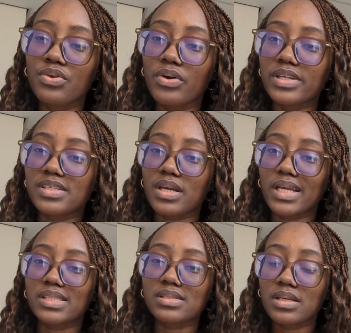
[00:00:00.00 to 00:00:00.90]

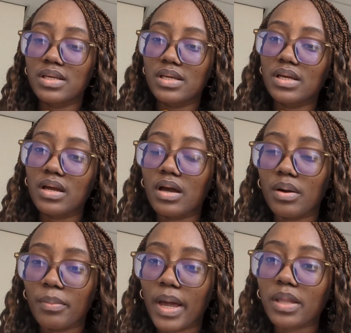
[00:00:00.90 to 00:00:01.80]
etiquette
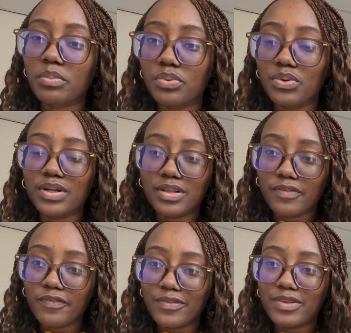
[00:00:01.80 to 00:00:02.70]
handbook
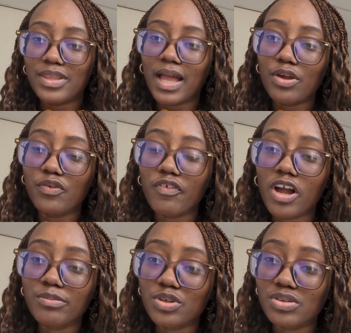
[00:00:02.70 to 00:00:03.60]
that you've
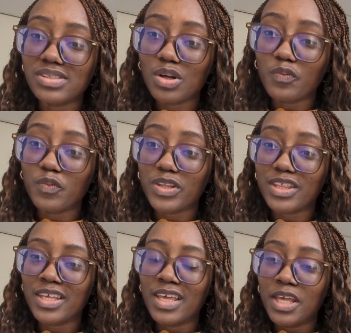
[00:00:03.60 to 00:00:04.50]
armed yourself with,
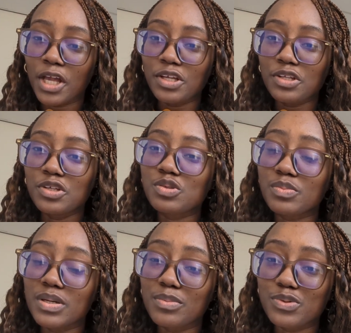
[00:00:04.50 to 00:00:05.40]
and you need to
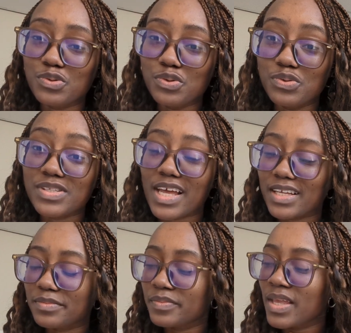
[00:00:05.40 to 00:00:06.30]
be able to use that.
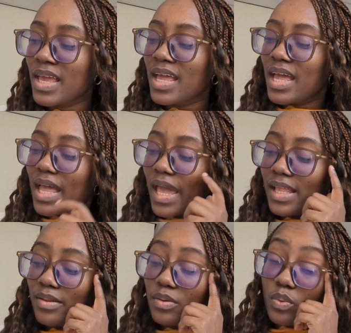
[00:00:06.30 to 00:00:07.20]

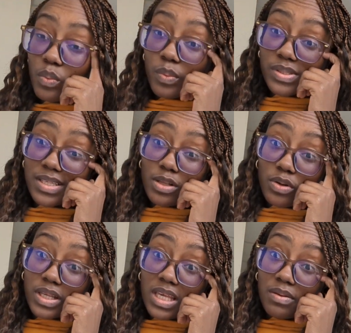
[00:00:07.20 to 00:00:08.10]
And still
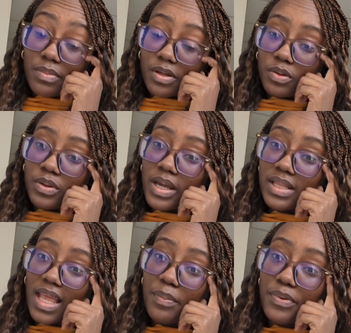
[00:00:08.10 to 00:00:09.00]
on email,
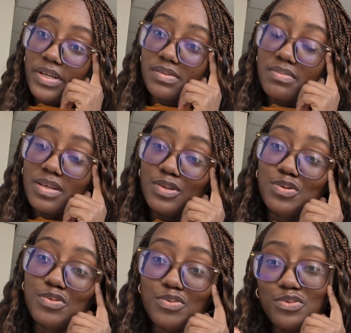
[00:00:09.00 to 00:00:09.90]
that brings me
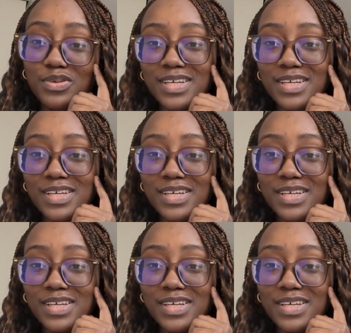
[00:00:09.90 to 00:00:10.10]
to